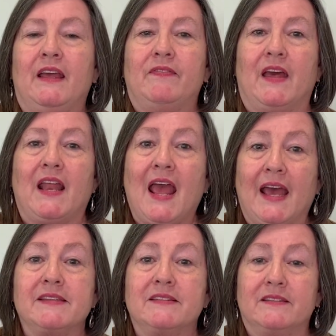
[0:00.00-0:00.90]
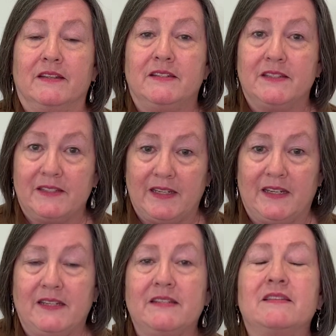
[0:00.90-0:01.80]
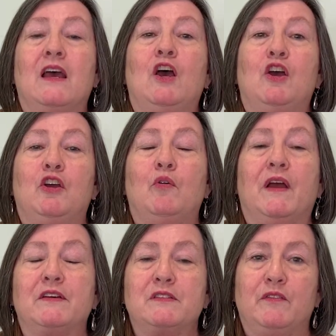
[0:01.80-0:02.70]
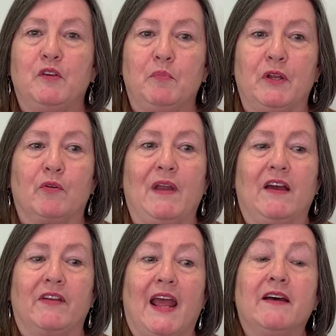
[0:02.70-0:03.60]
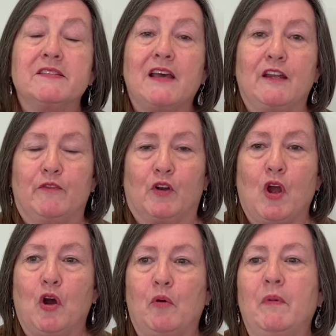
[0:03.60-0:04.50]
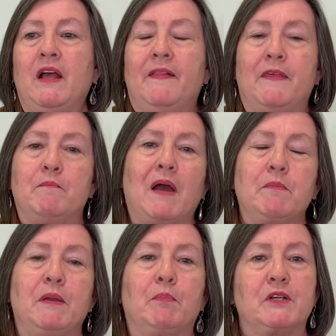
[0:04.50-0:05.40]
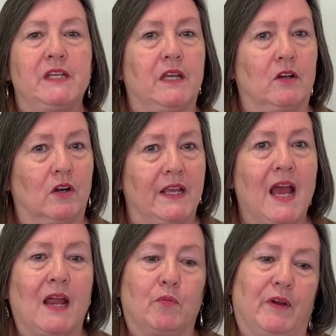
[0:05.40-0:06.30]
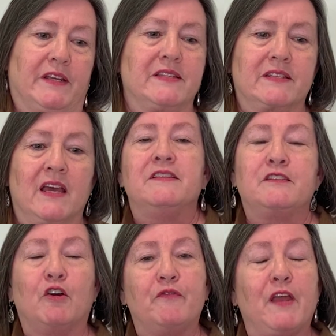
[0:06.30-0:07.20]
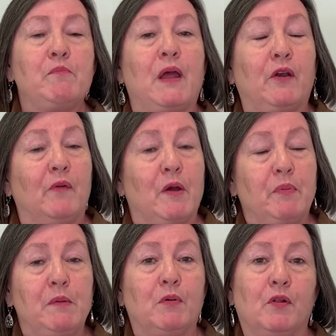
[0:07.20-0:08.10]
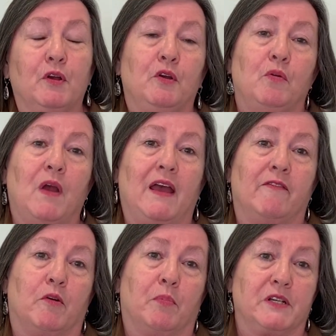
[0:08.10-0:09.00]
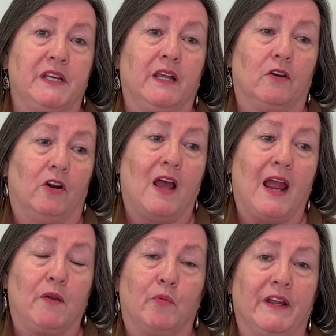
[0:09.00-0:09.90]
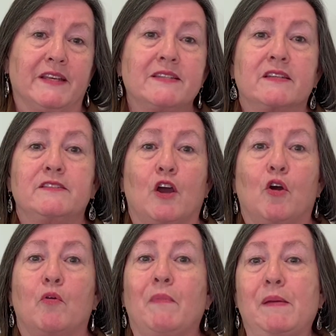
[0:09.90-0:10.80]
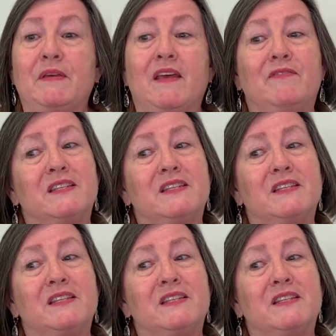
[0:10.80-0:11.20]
that has the disease, who else have you been around outside of your home that might be particularly high risk? So if they've been around people who have a particular high risk, so maybe they